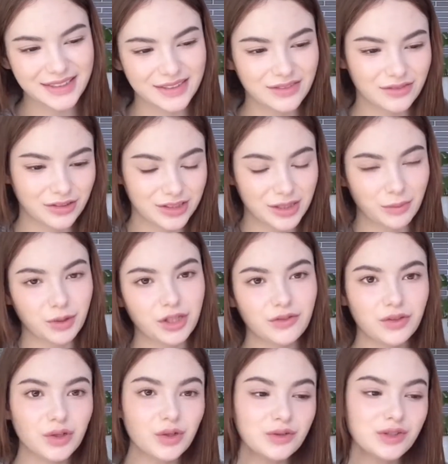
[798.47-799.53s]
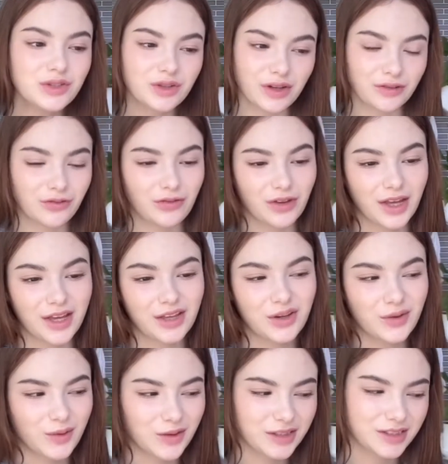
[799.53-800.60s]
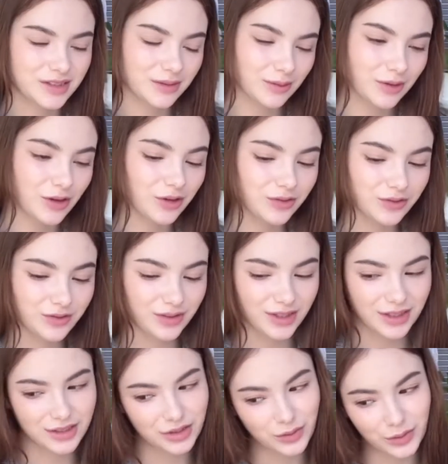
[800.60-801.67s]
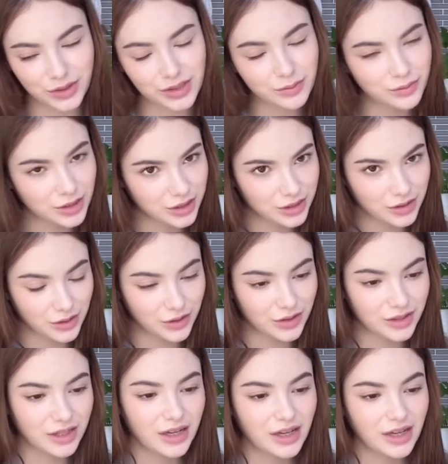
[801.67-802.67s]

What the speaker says: For example, if you go to a cafe, you want some coffee and you want some dessert,